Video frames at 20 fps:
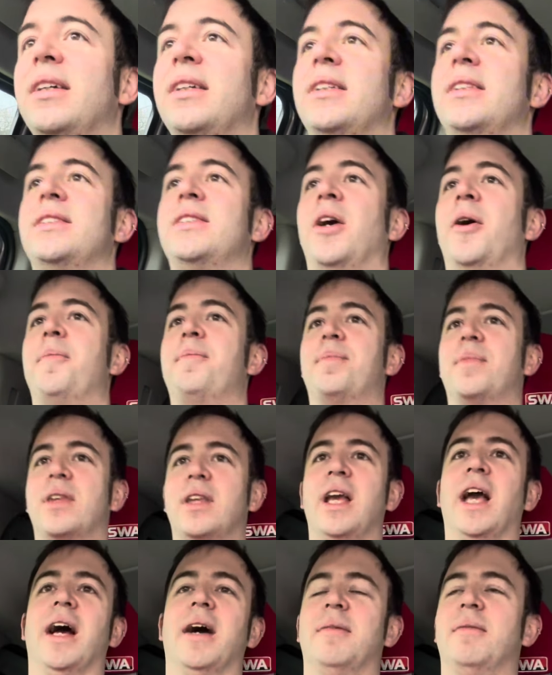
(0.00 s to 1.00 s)
So
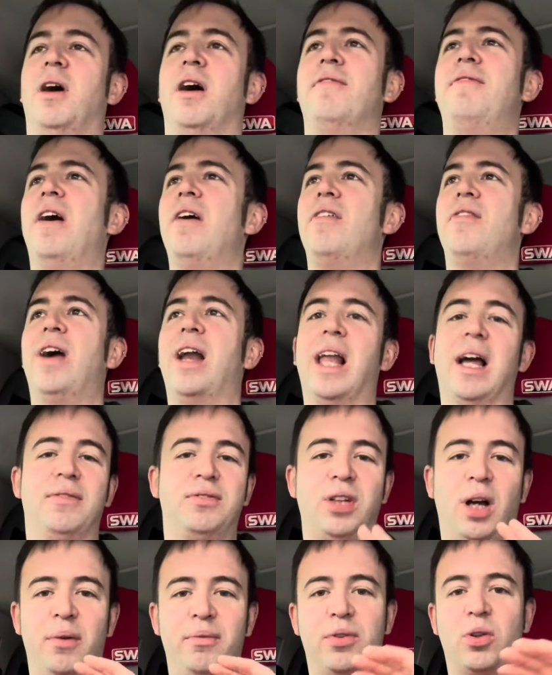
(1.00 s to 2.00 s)
yeah, I very rarely have
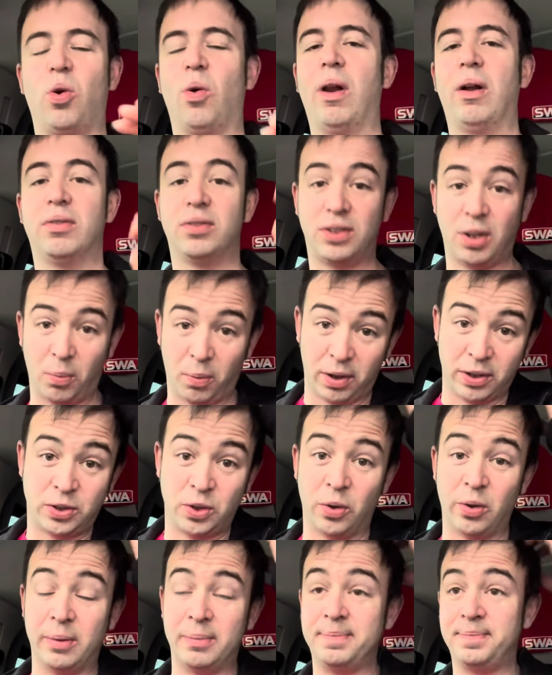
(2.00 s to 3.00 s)
time for call outs. Don't want to
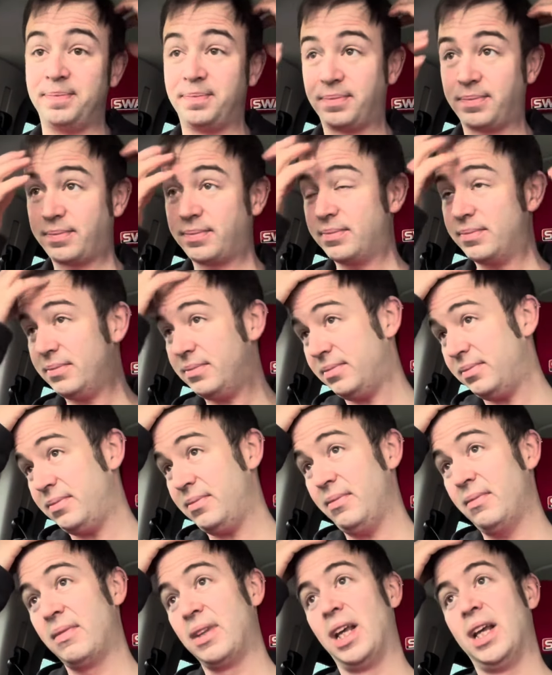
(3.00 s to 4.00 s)
do them,
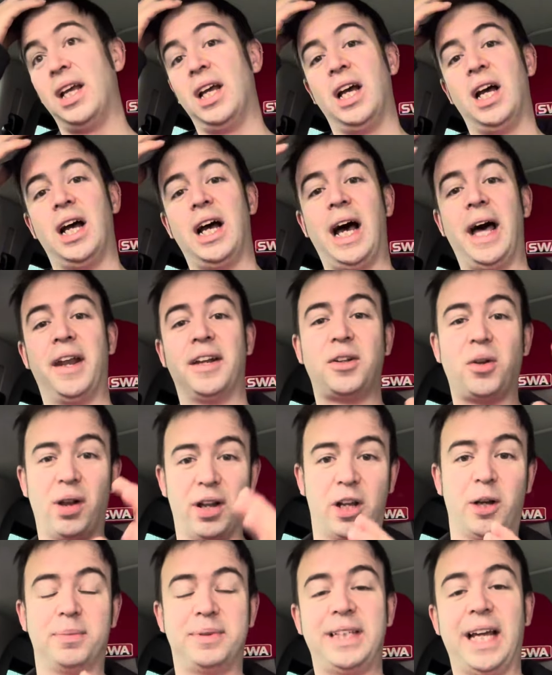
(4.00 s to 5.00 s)
and I don't like
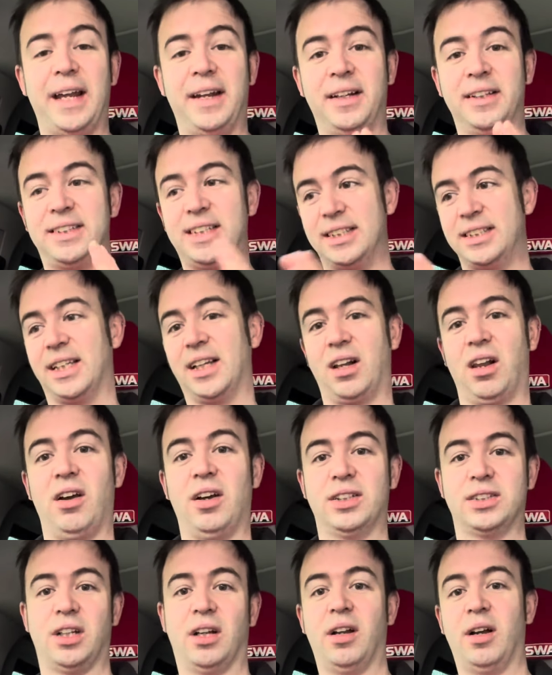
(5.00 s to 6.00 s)
upsetting existing
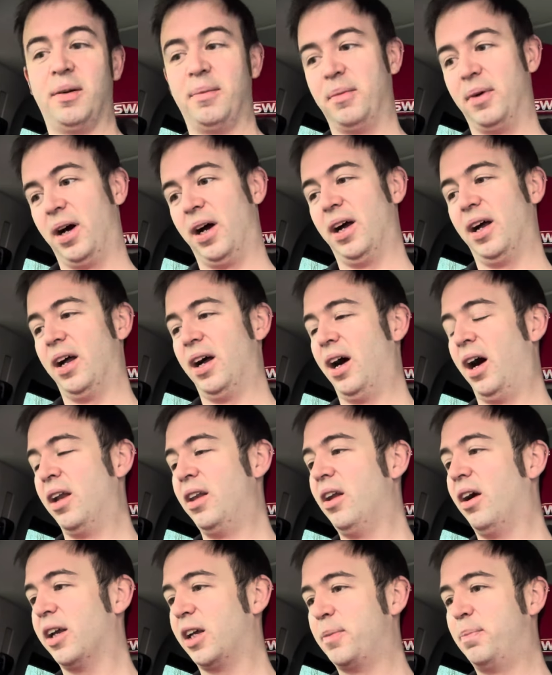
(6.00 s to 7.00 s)
clients. I
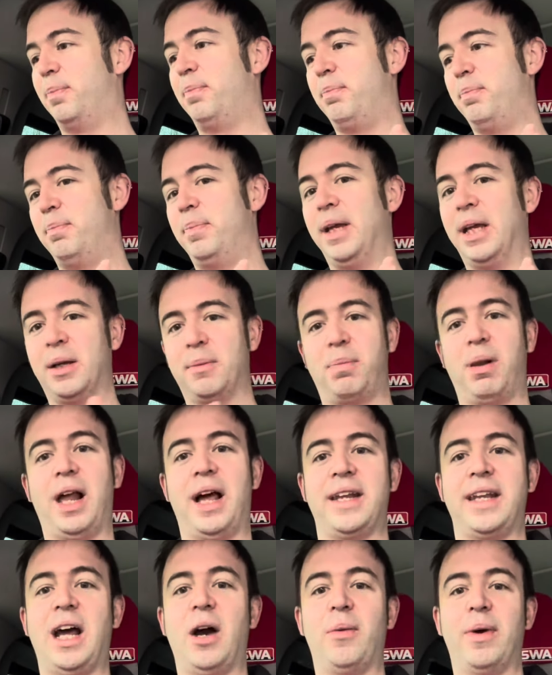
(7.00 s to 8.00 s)
like being
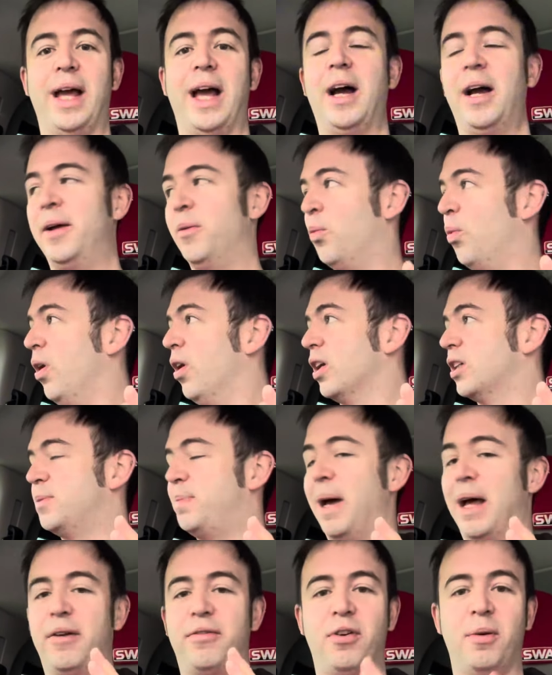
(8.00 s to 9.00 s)
planned out. It works
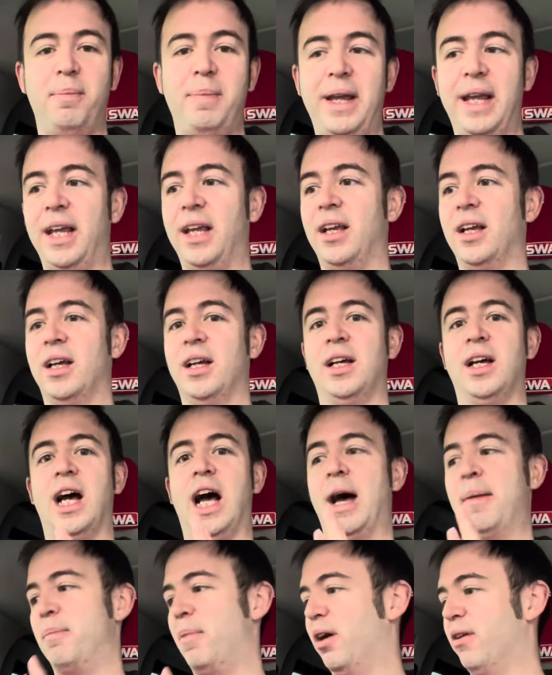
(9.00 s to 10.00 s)
better for me
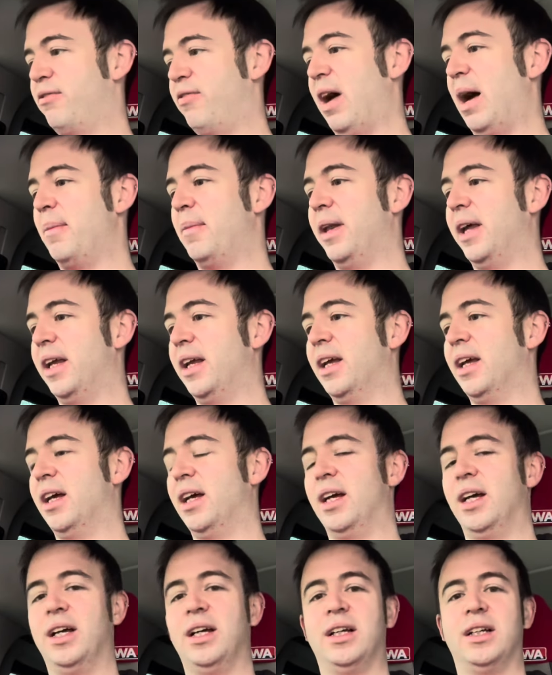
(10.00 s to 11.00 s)
and my family,
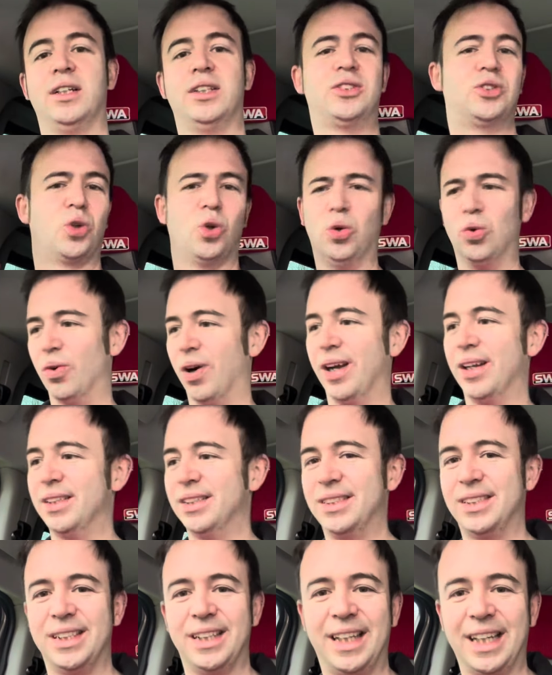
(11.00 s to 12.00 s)
school
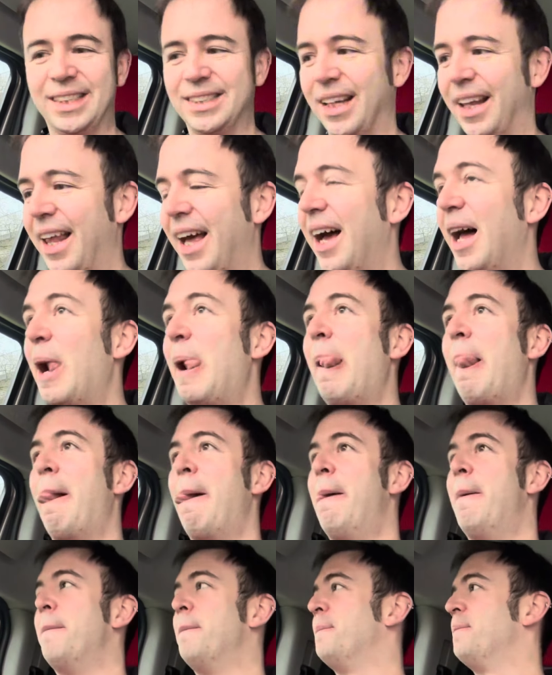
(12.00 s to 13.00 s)
runs and things like that,
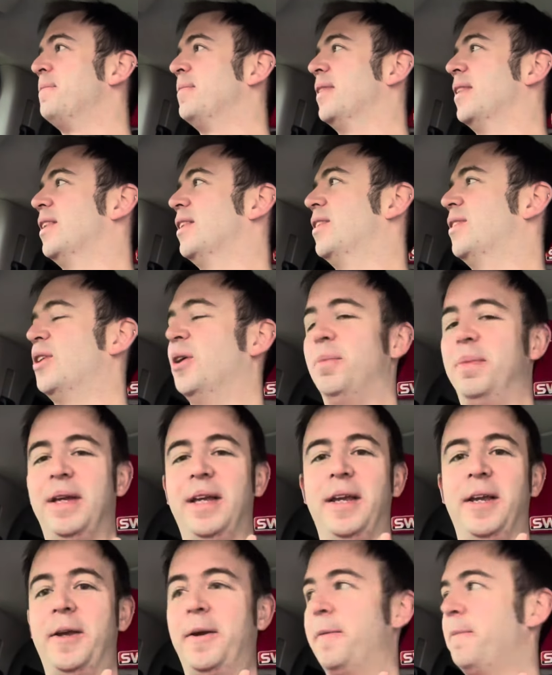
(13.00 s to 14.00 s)
to
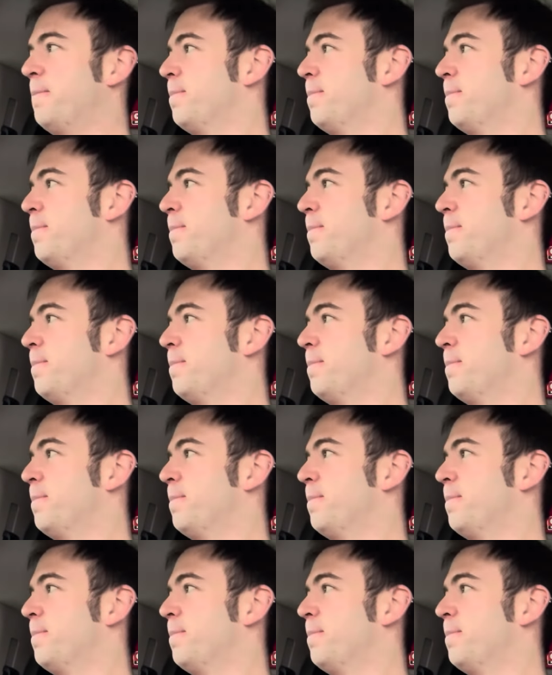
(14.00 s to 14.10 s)
be